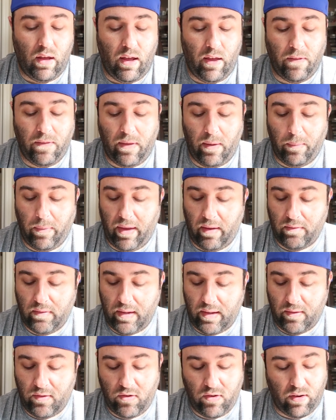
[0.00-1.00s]
And then we have
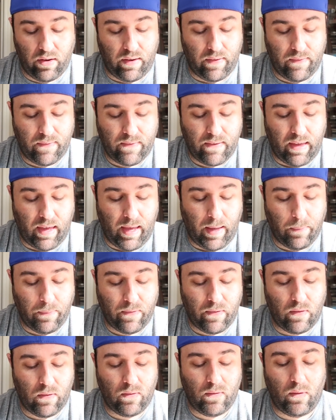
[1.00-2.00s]
Team S.H.I.E.L.D.
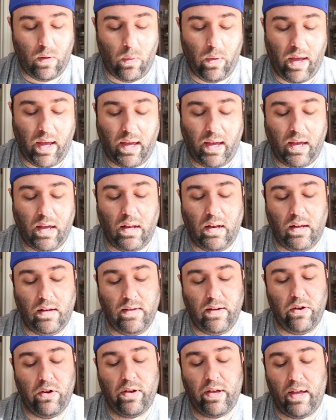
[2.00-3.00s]
escapes. So Hand
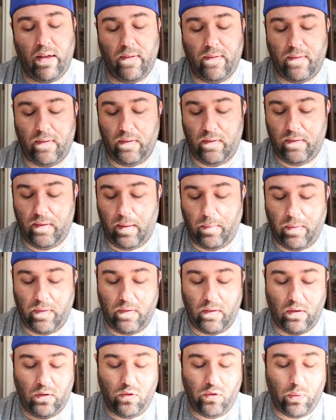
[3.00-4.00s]
interrogates
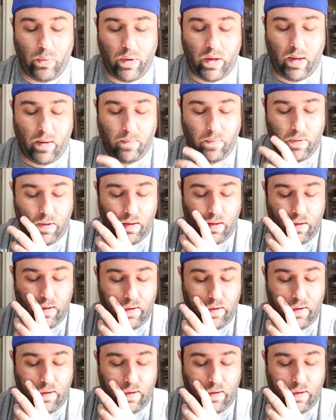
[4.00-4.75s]
Simmons and Trip.